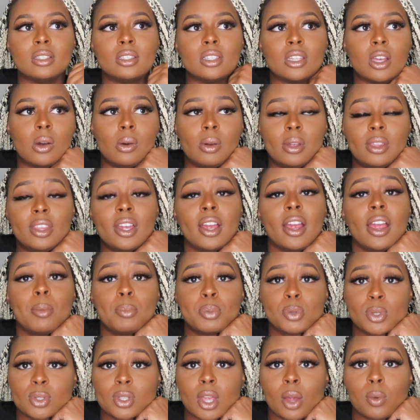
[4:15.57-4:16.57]
So, and their
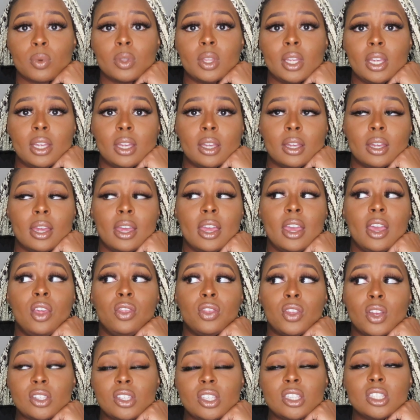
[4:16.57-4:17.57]
episodes are really,
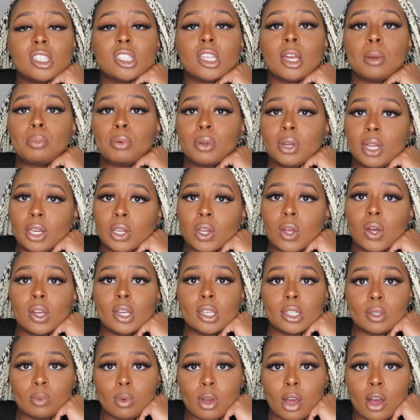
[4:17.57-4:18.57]
their seasons are pretty long
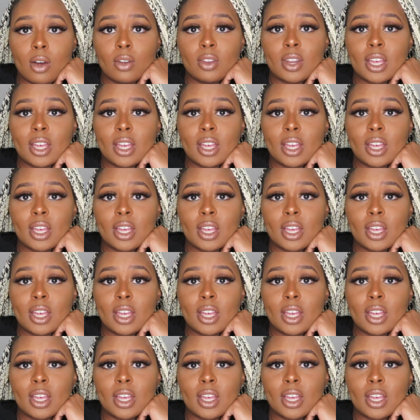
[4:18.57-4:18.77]
as well.